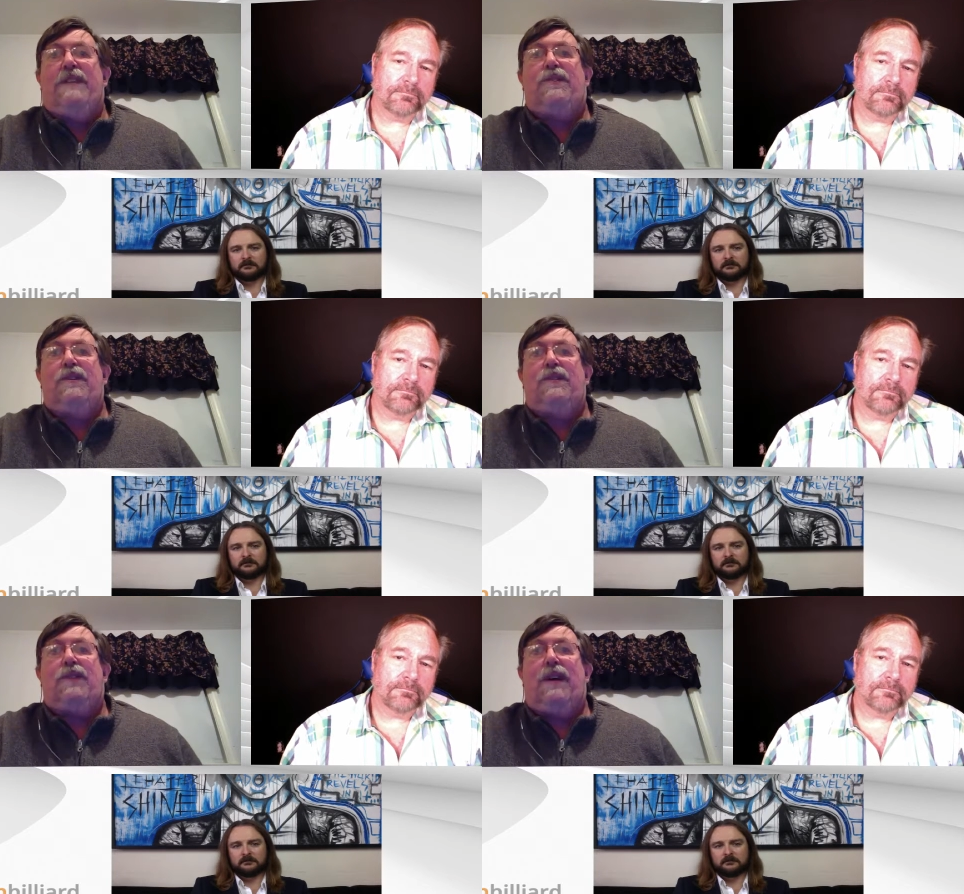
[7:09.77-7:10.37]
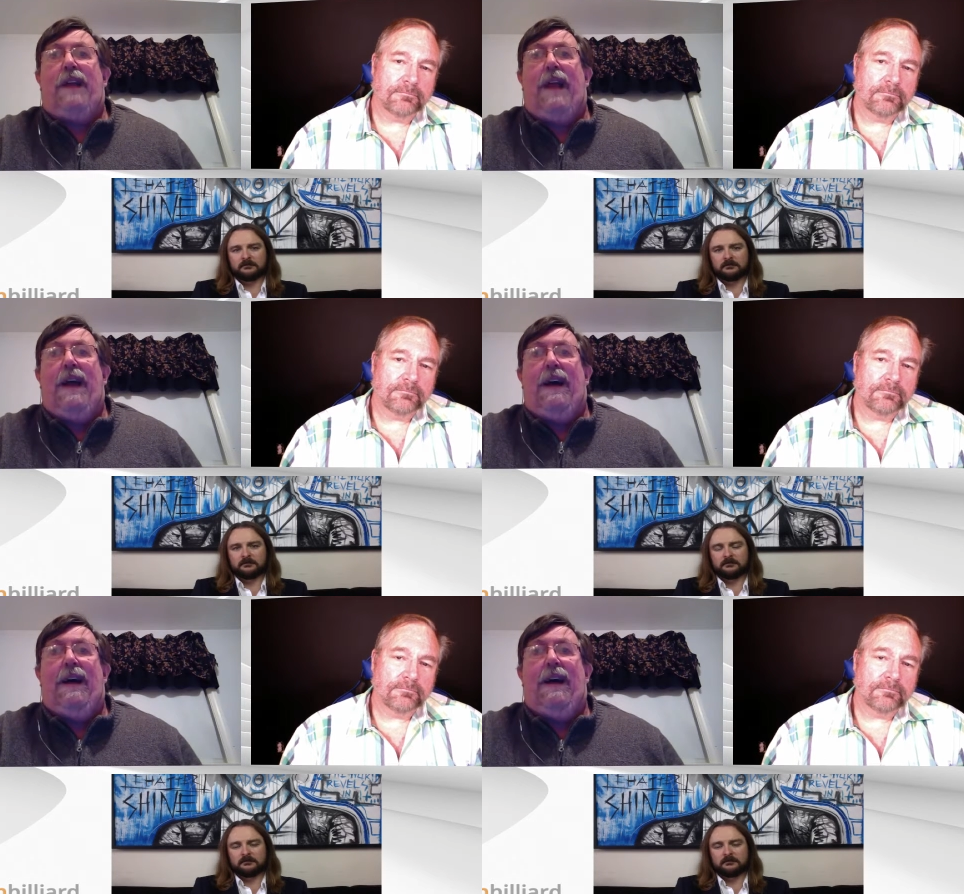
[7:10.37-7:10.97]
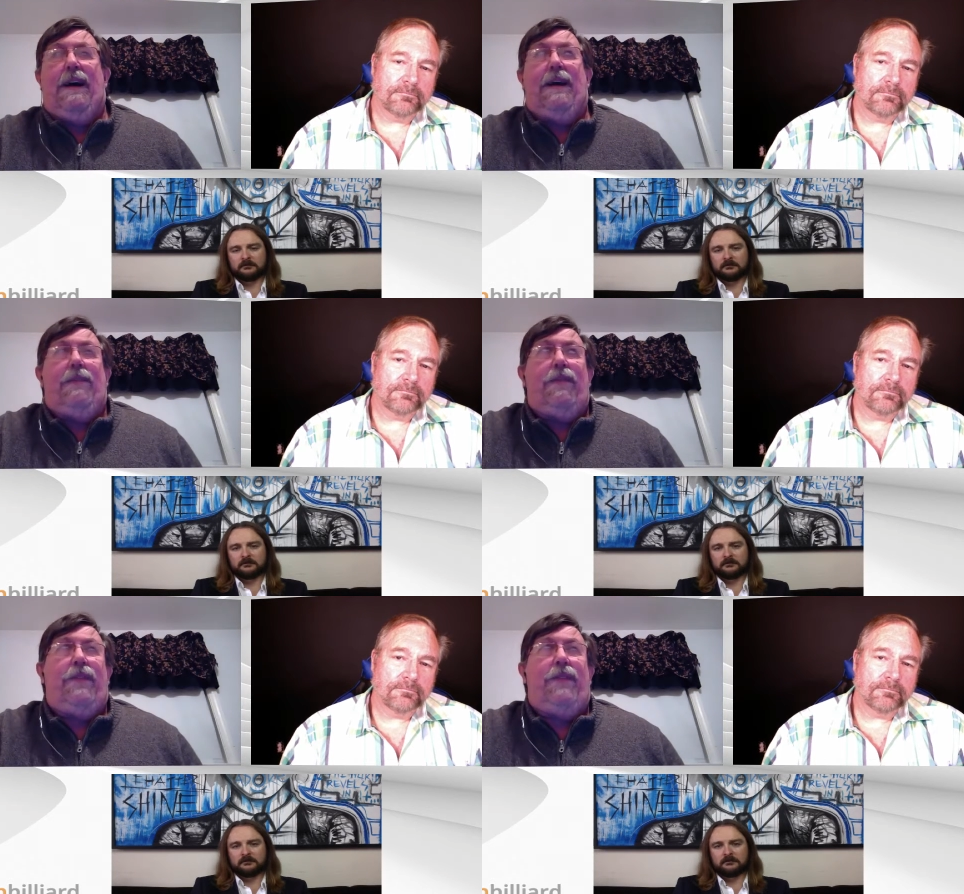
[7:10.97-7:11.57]
Speaker 1: reasons, and,
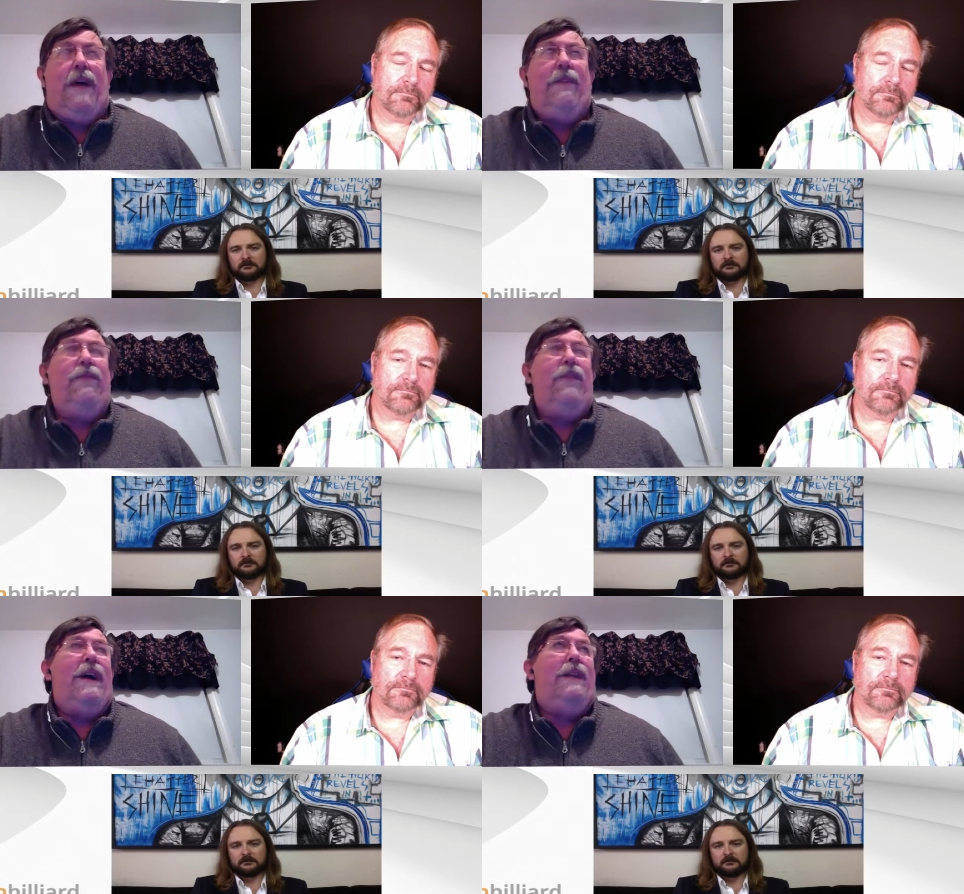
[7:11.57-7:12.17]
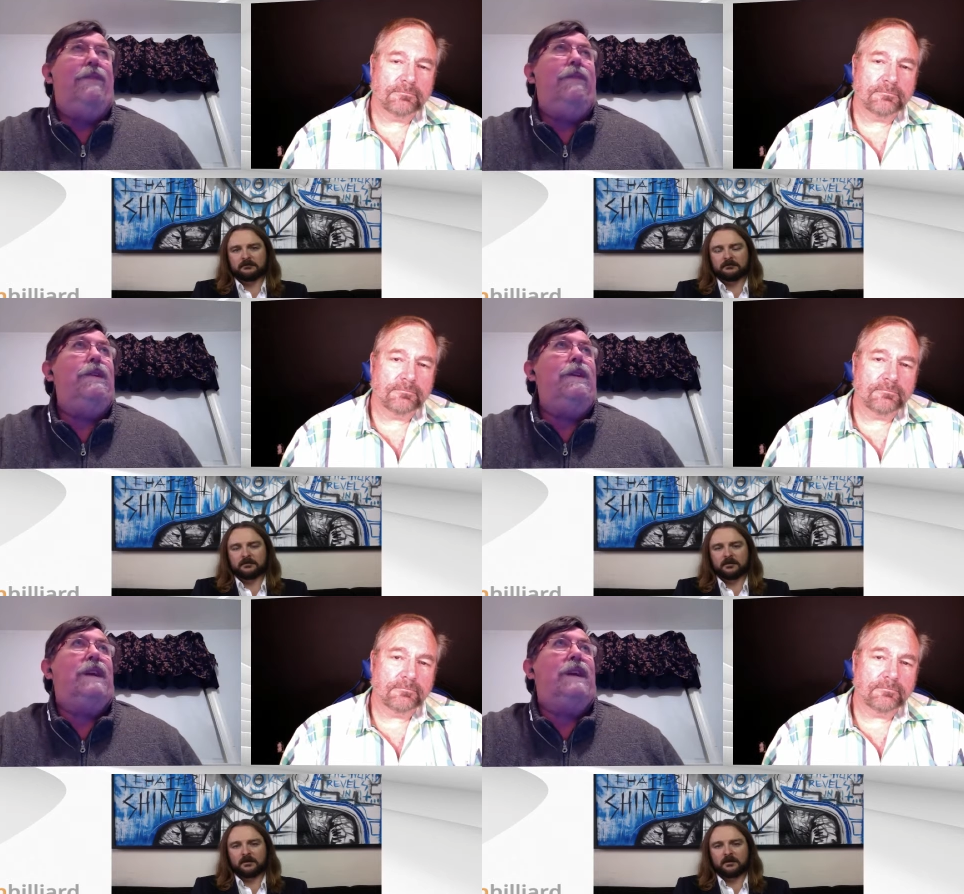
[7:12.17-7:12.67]
and then then